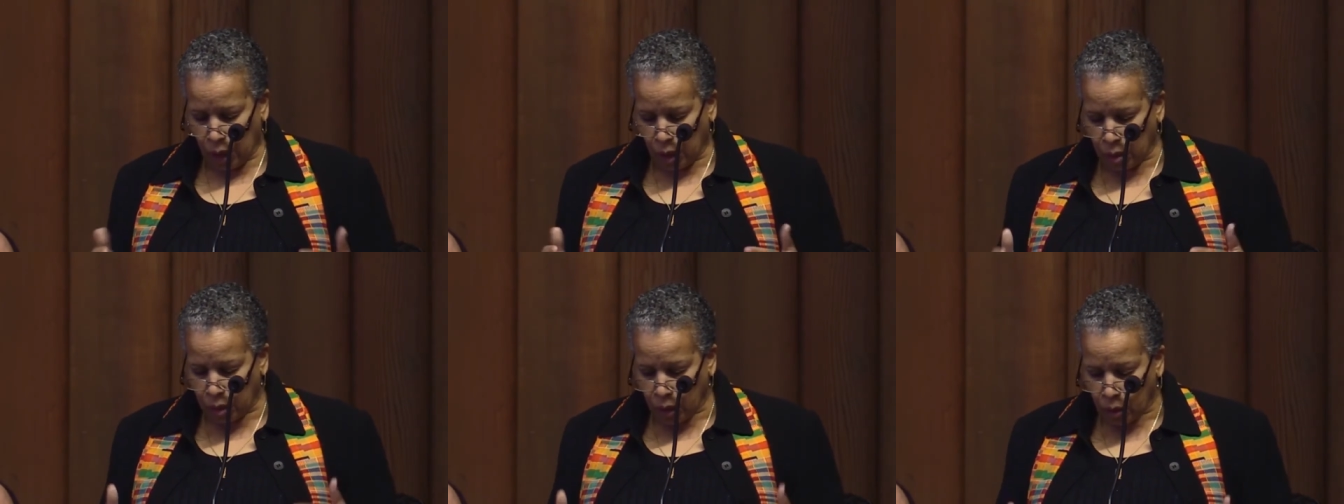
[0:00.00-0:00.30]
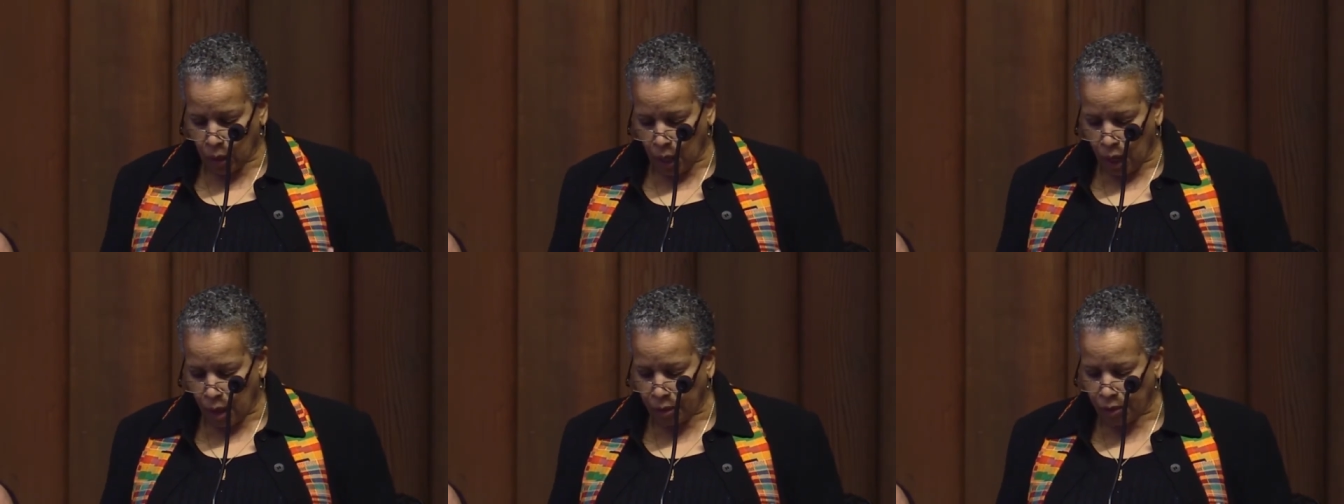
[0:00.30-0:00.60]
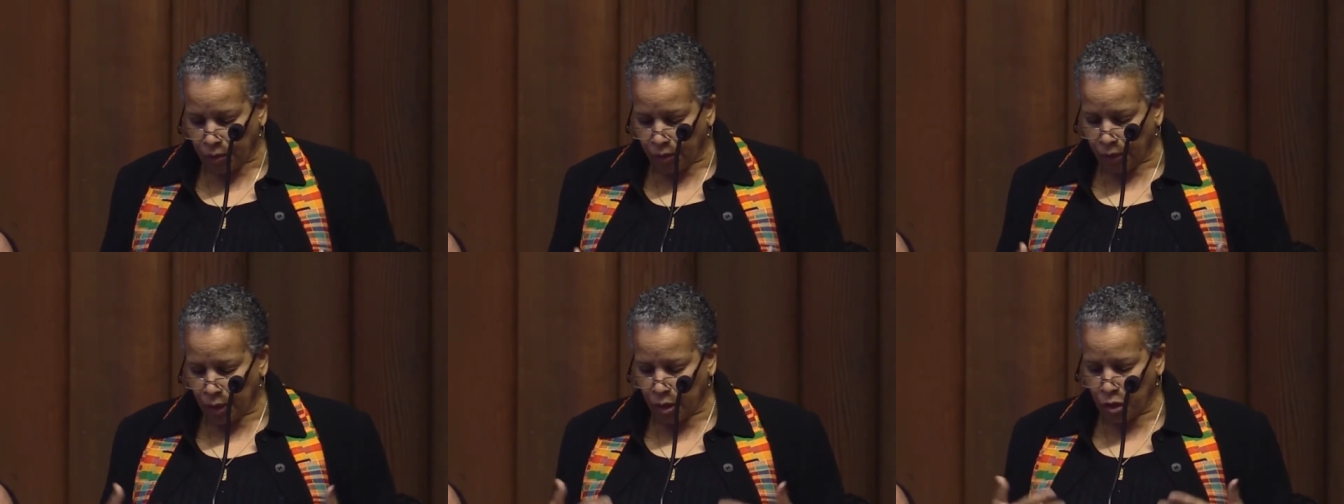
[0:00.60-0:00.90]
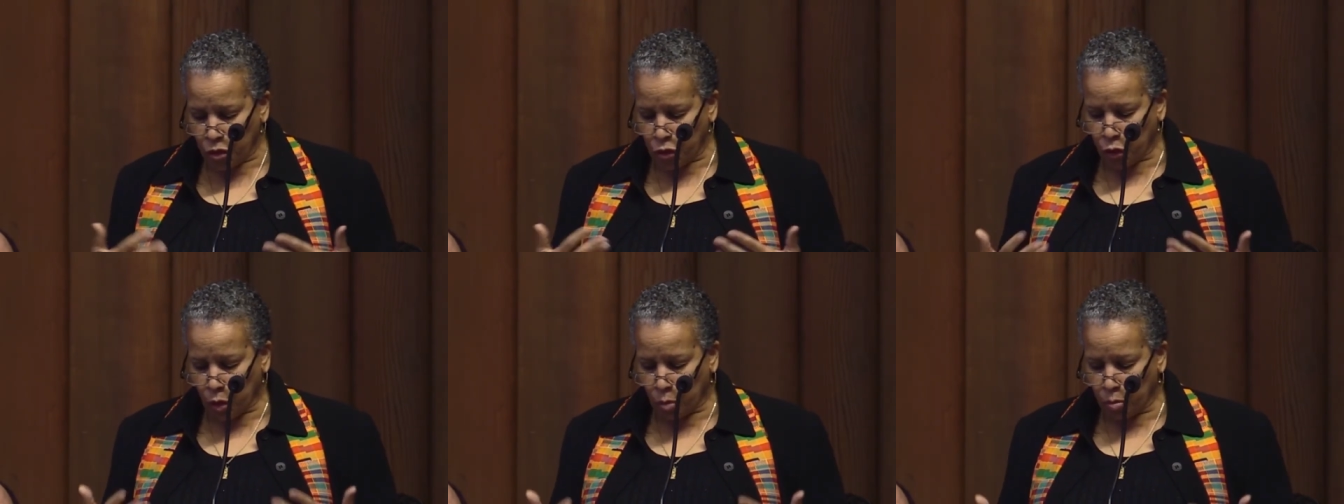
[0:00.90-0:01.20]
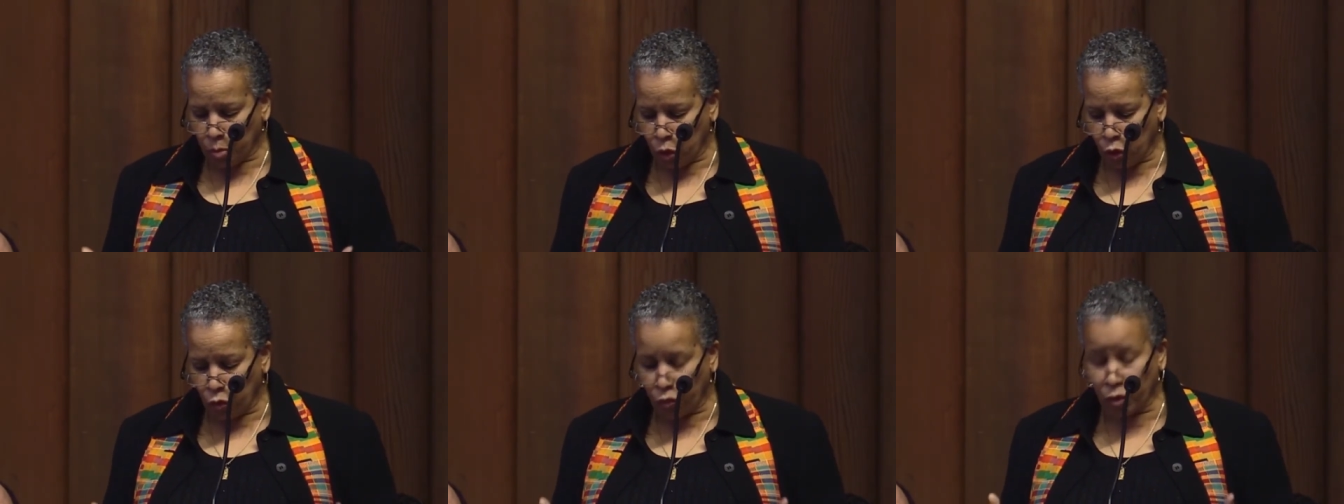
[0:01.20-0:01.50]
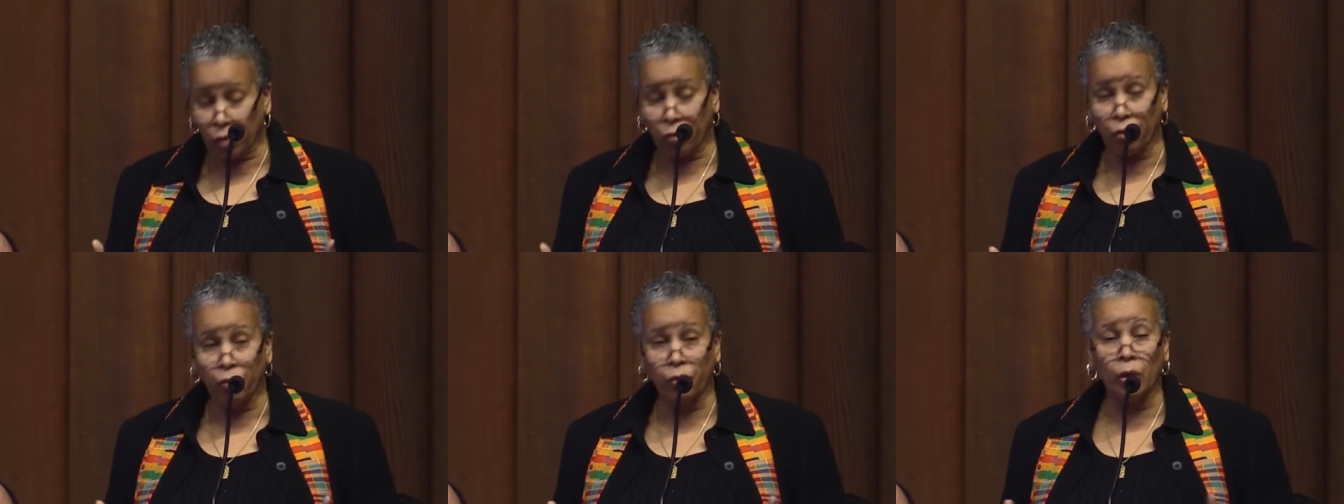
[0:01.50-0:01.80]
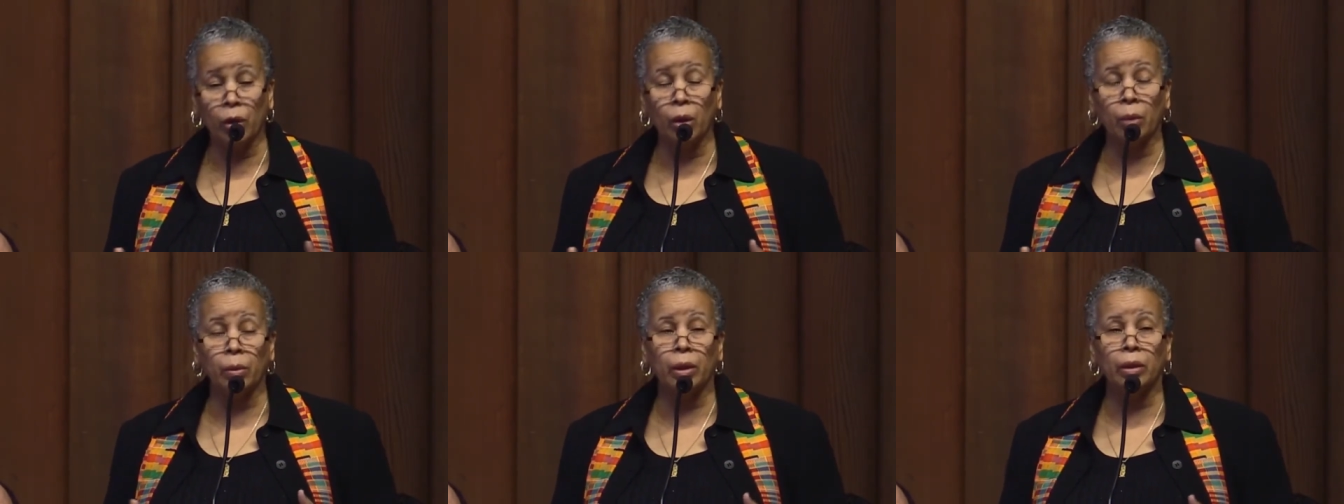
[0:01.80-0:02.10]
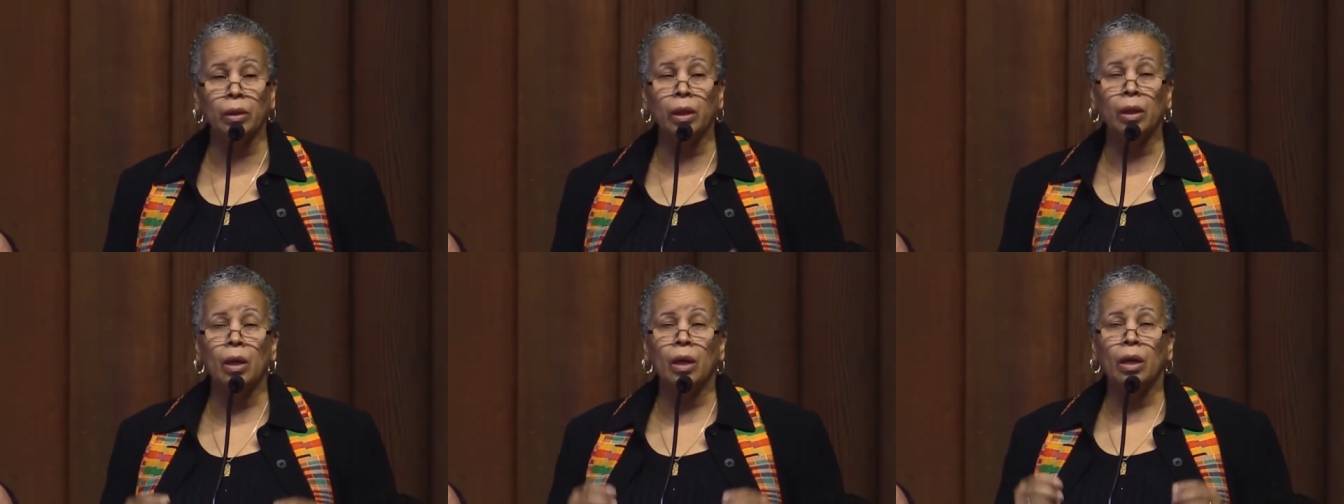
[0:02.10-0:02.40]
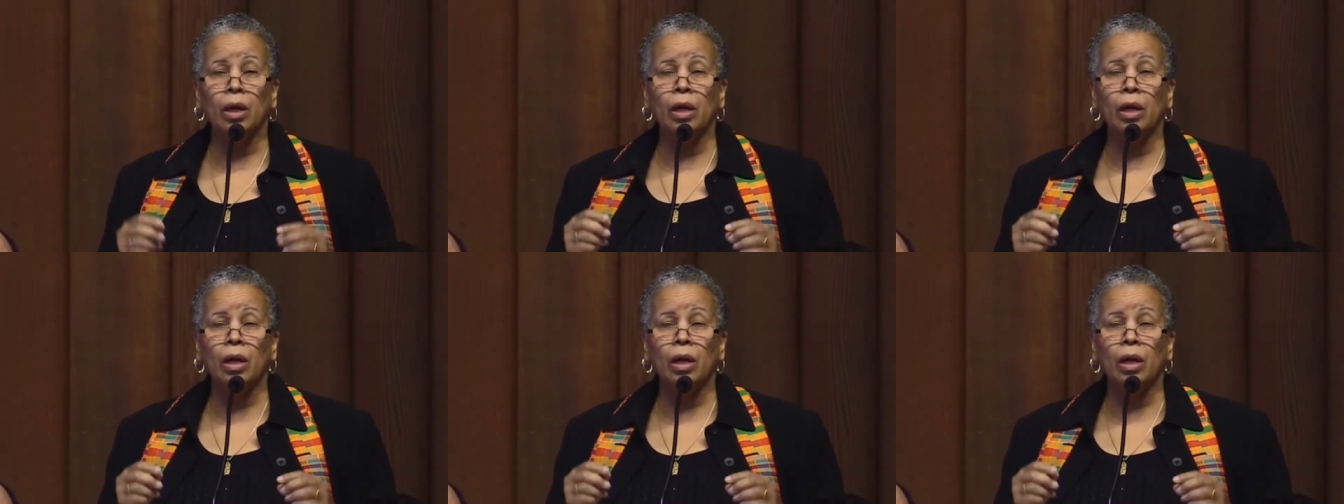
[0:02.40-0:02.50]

And a lot of things are moving forward